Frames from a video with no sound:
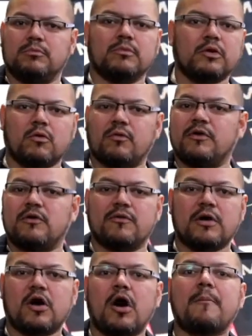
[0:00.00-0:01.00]
you know,
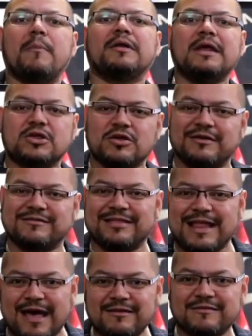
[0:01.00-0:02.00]
the competition is
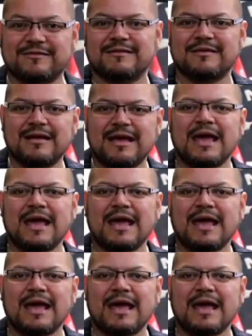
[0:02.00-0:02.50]
less